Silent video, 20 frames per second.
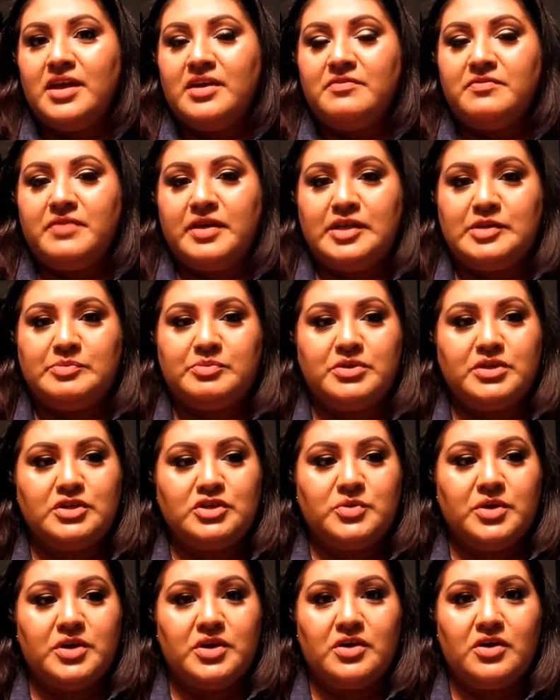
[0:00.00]
Facebook,
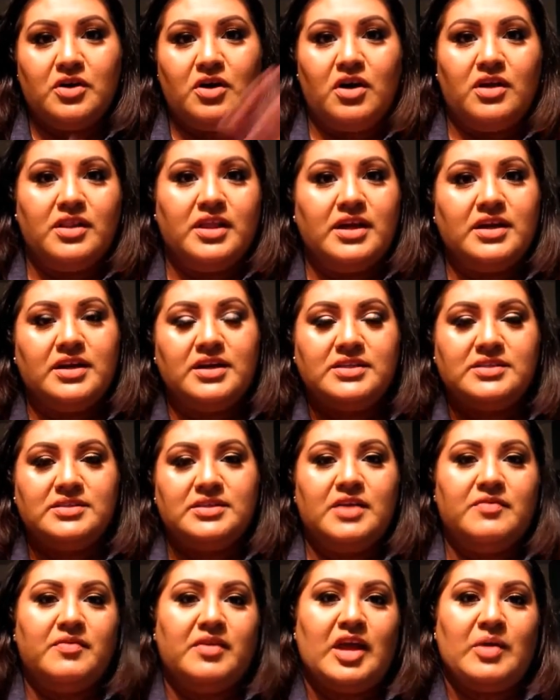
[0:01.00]
Twitter, all that good
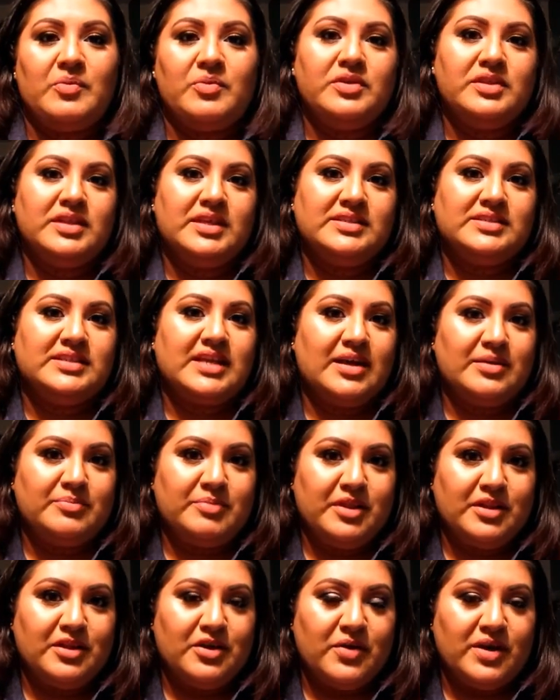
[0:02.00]
stuff, and I will list that
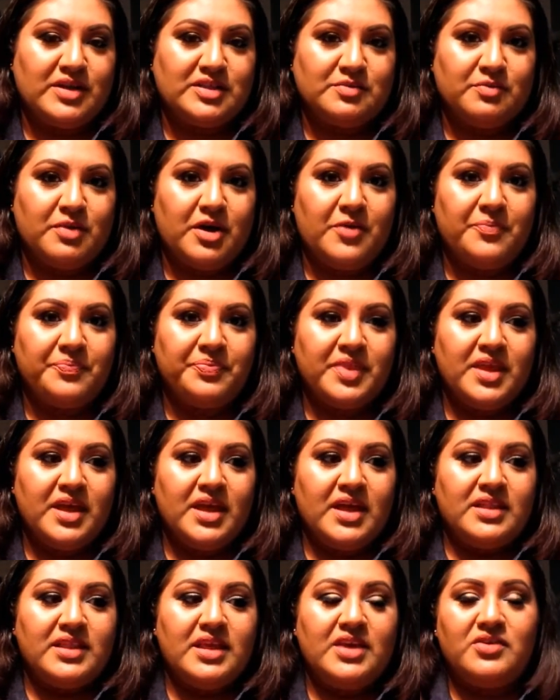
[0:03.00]
below as well.
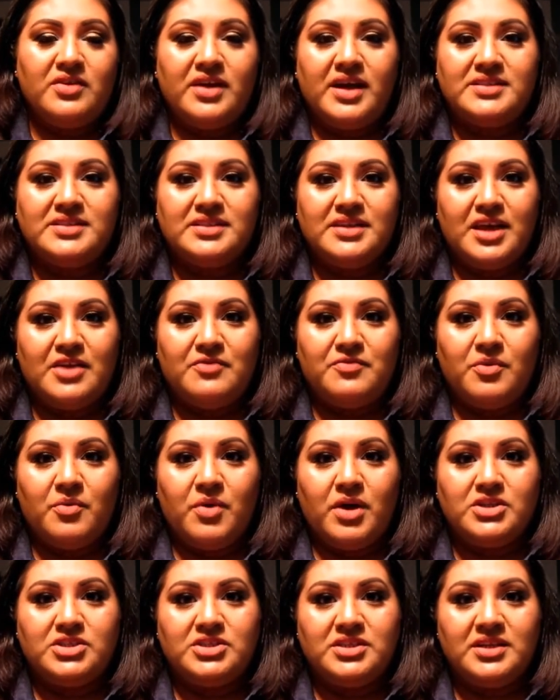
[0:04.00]
Thank you guys again for
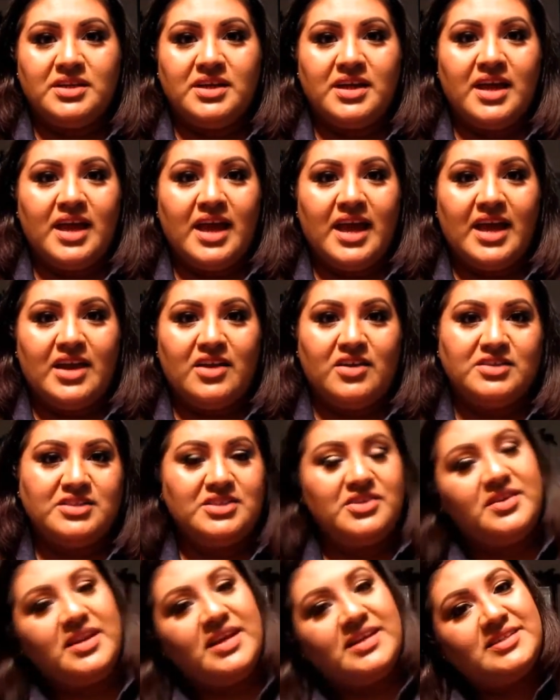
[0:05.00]
watching, and I'll
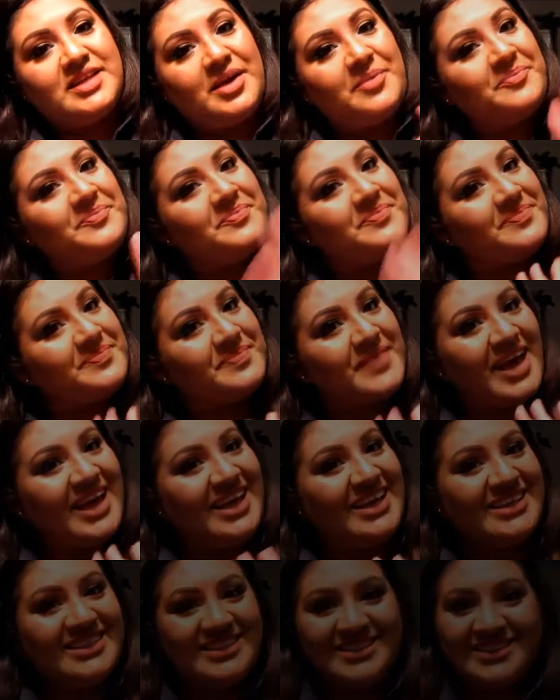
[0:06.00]
see you next time. Bye.